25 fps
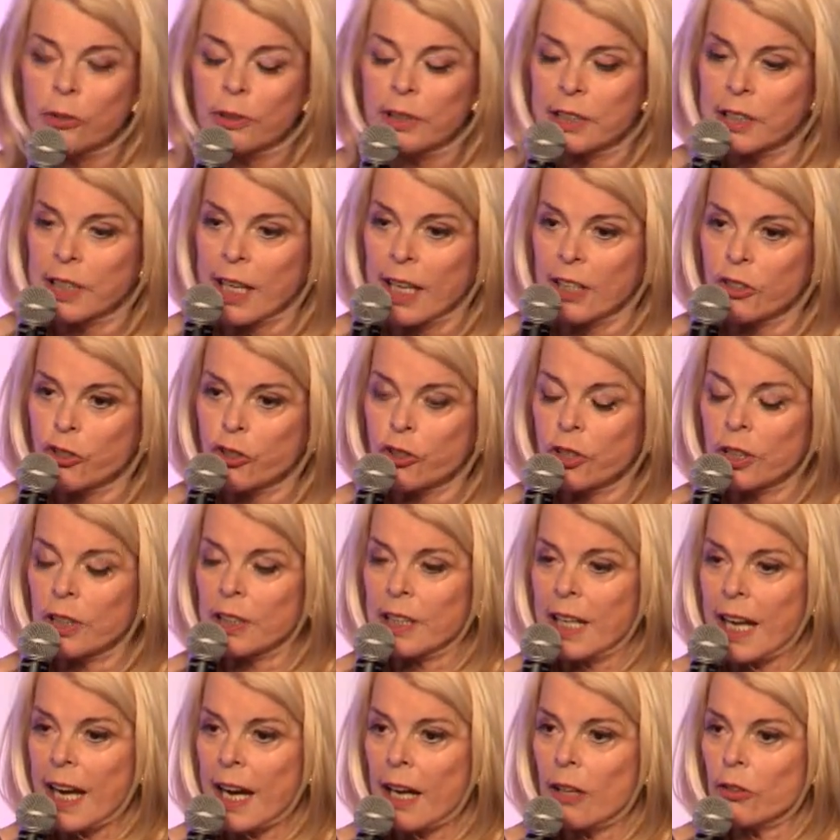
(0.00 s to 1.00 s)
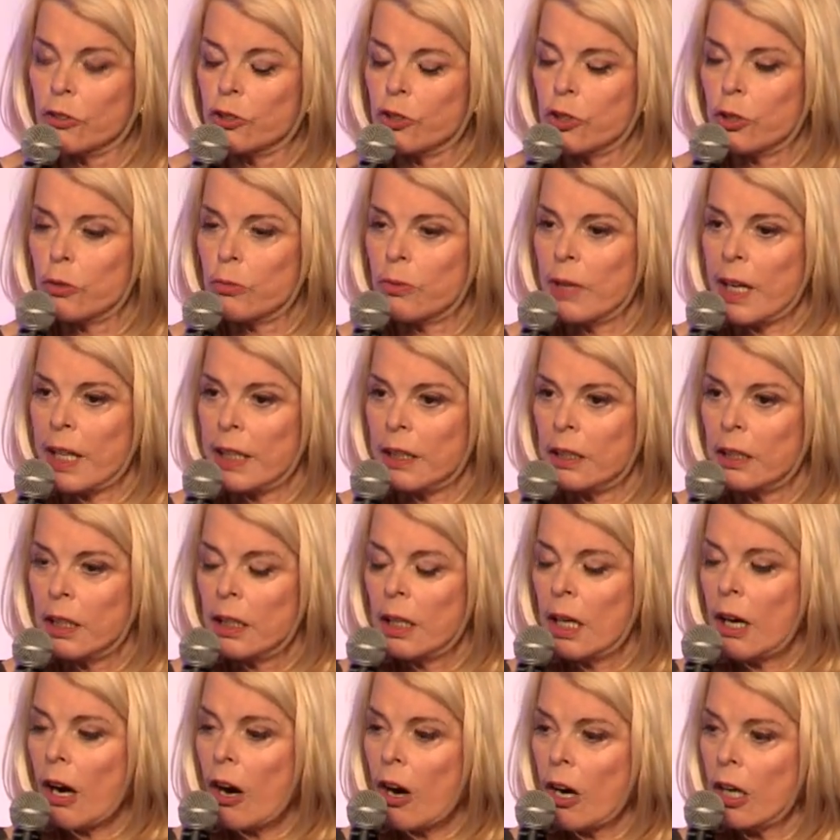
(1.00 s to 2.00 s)
attention now to an
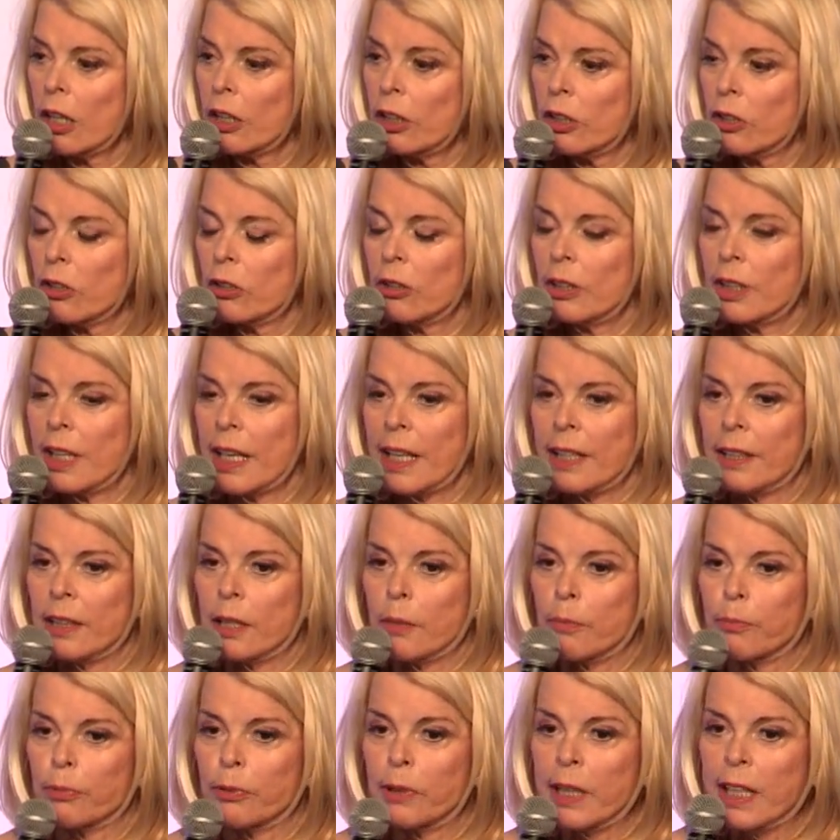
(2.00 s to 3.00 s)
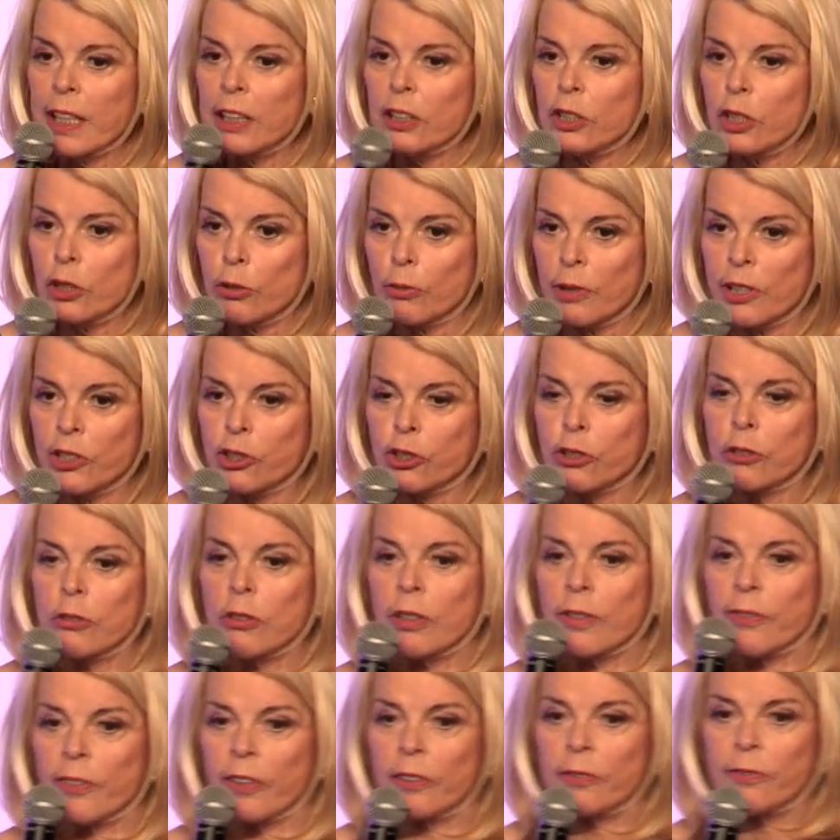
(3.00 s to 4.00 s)
article in the brand new issue
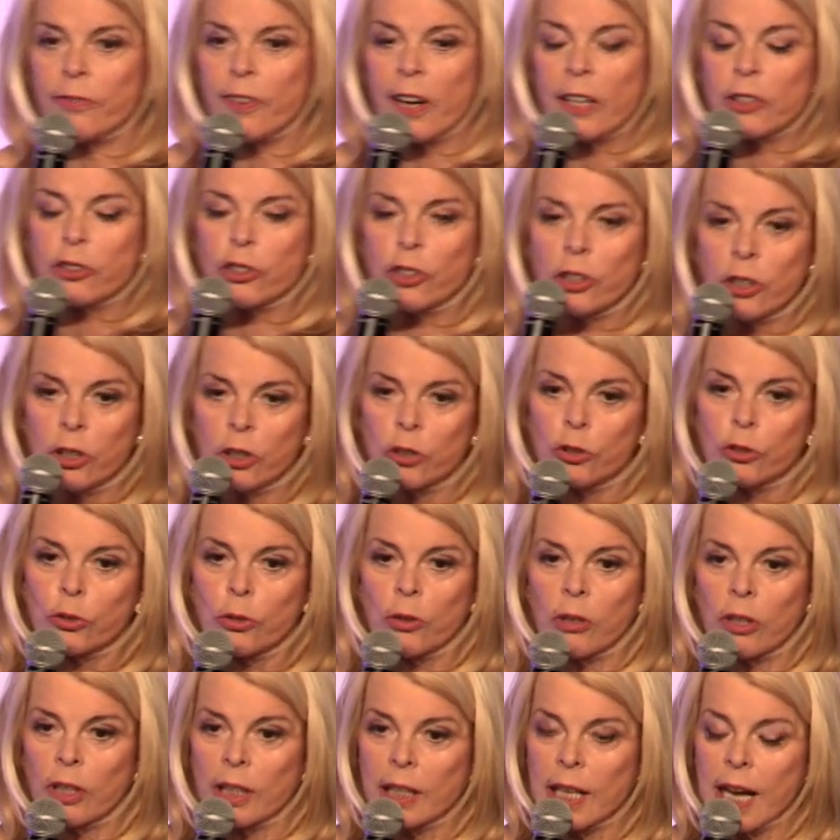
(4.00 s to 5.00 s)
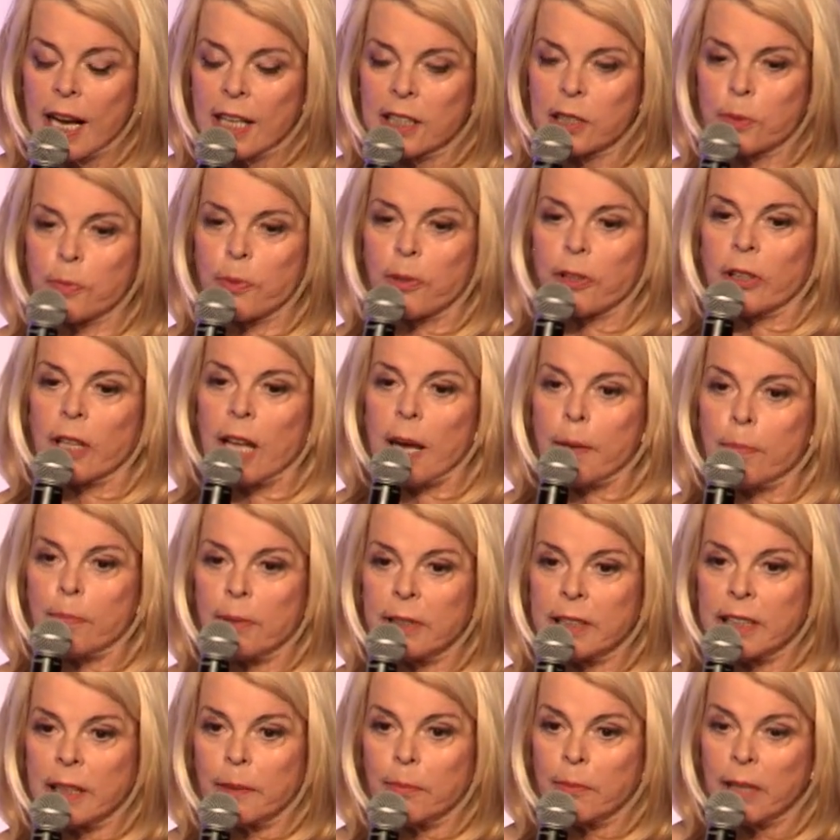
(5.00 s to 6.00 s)
of Infection Control and Hospital
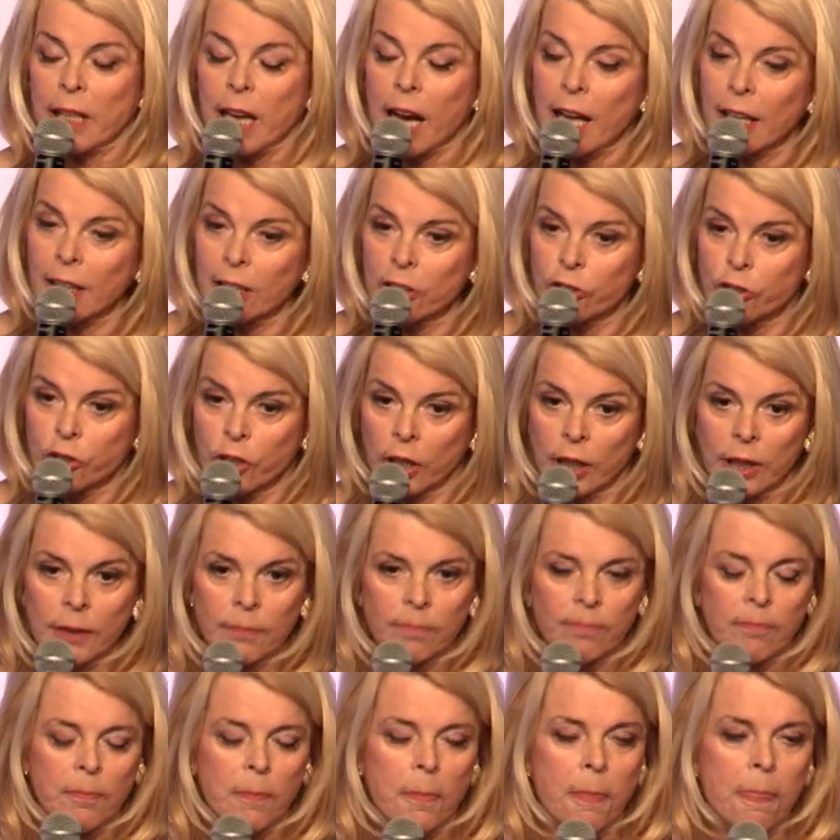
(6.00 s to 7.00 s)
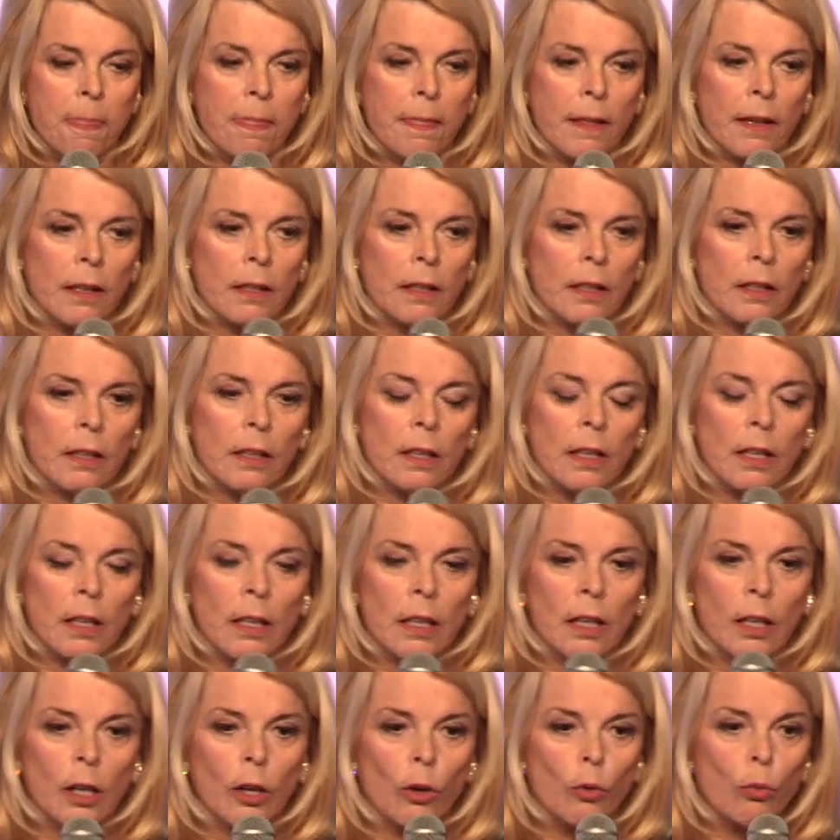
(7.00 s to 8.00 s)
Epidemiology,
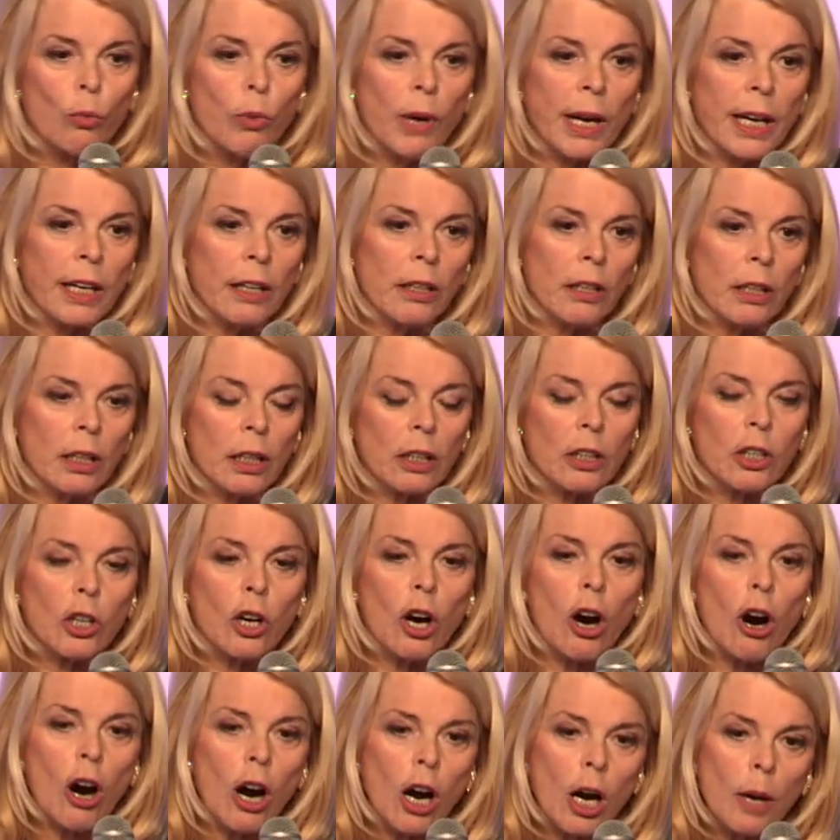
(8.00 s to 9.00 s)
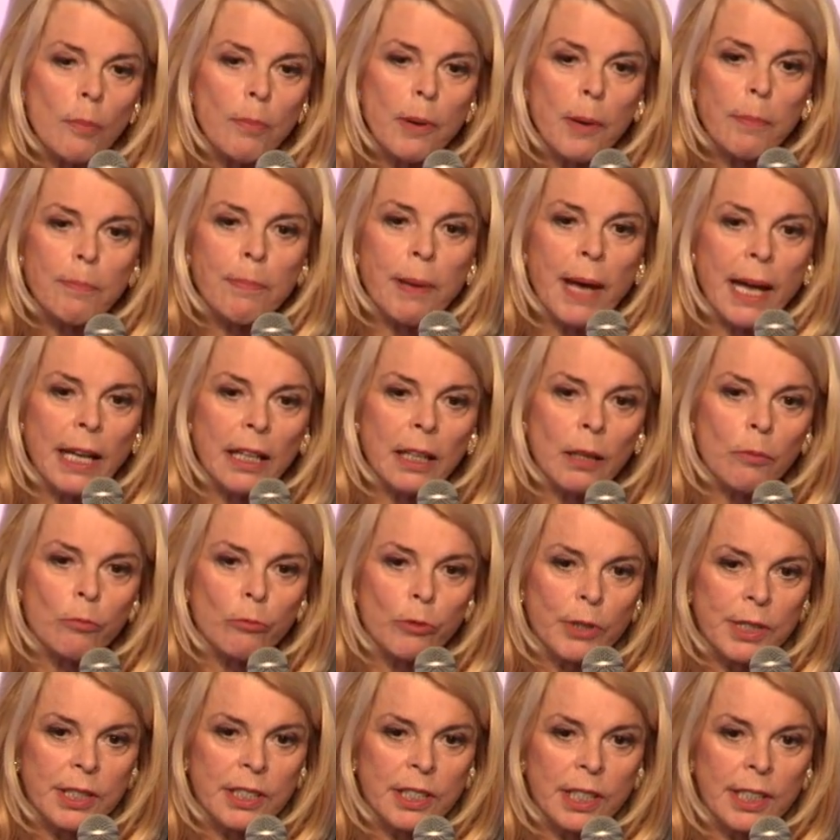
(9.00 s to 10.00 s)
where
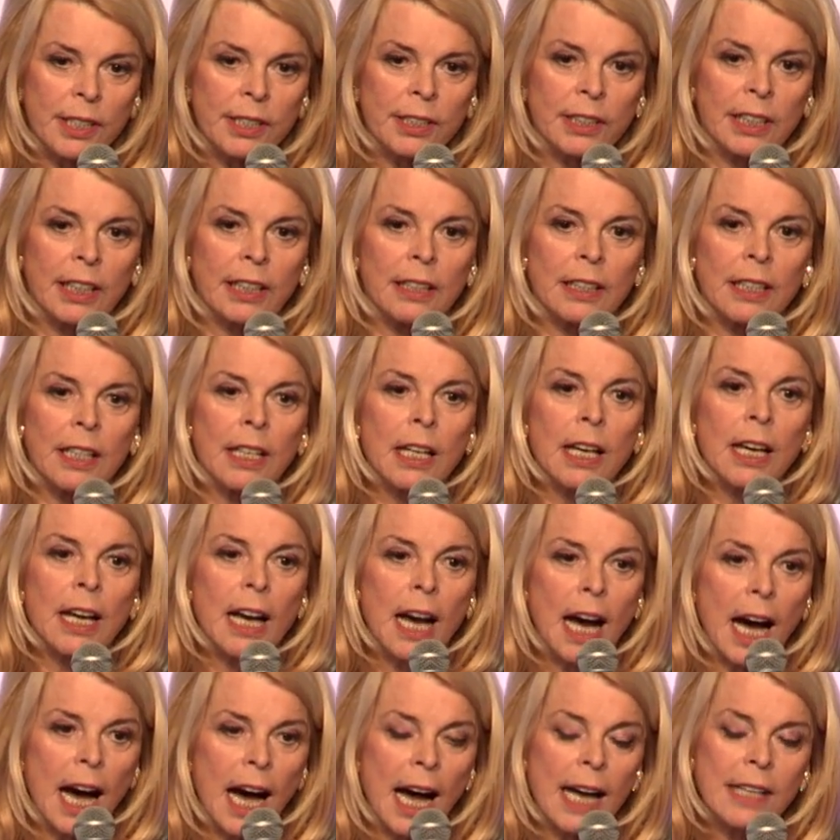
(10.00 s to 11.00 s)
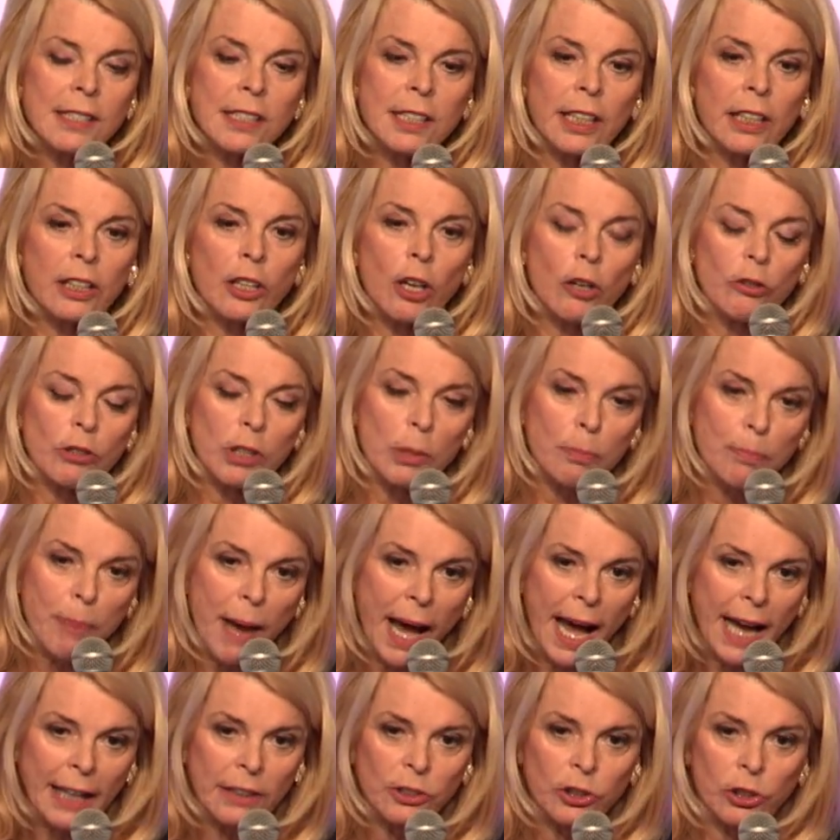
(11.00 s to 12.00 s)
carbapenem-resistant
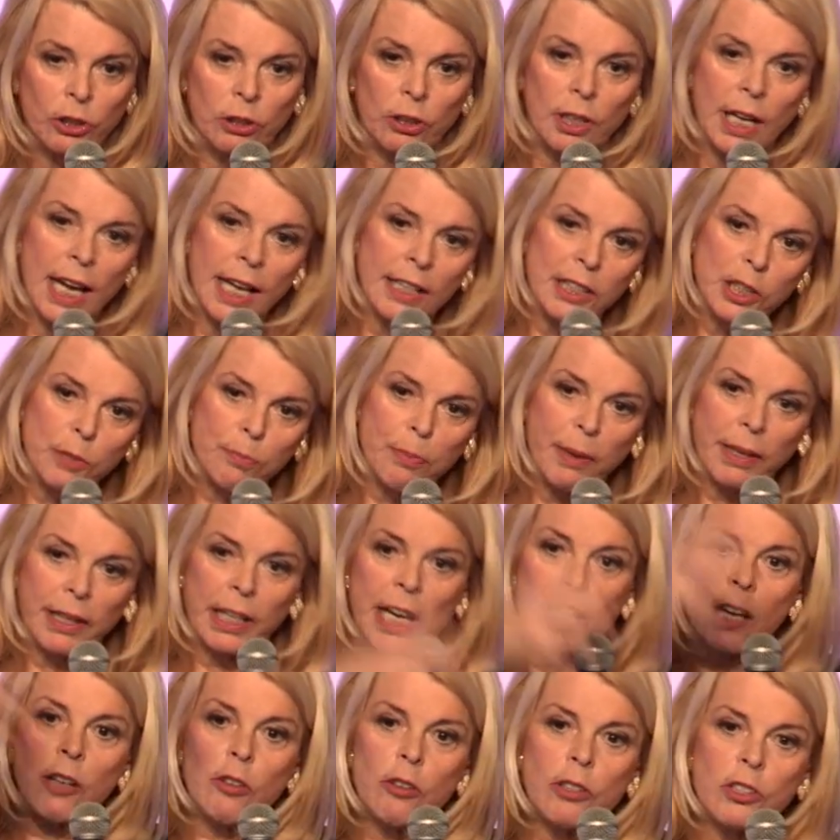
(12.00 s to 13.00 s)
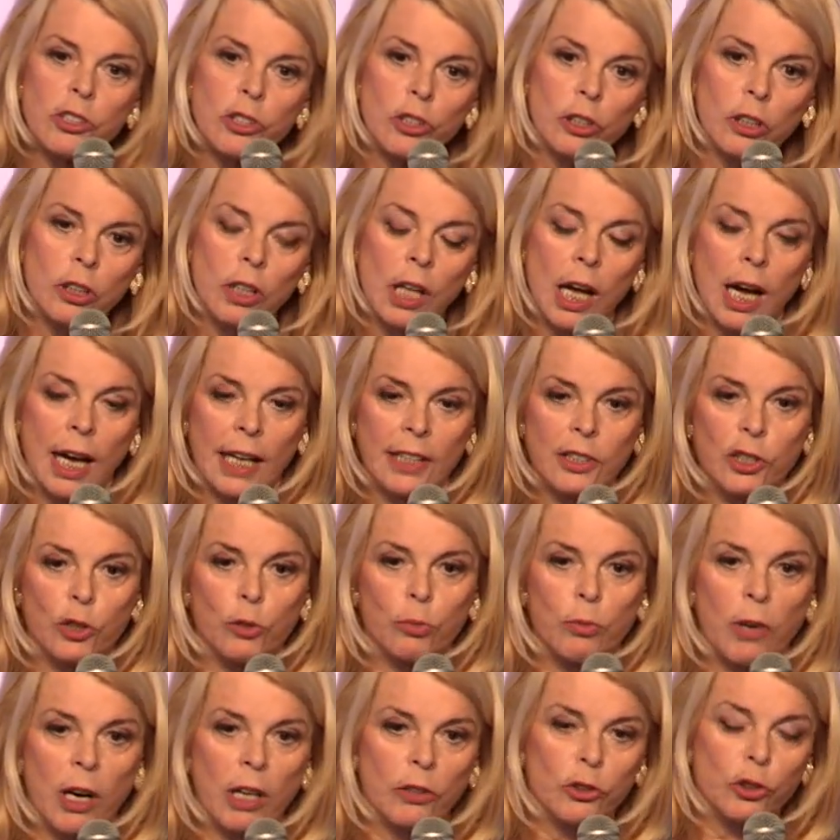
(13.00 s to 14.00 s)
Acinetobacter has been aerosolized
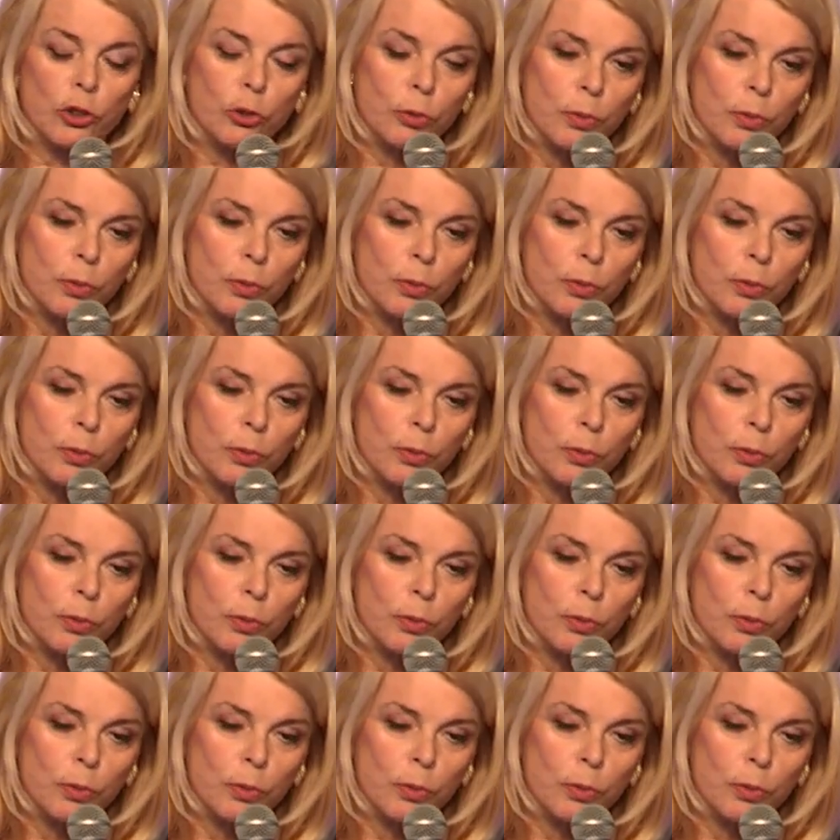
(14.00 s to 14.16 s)
while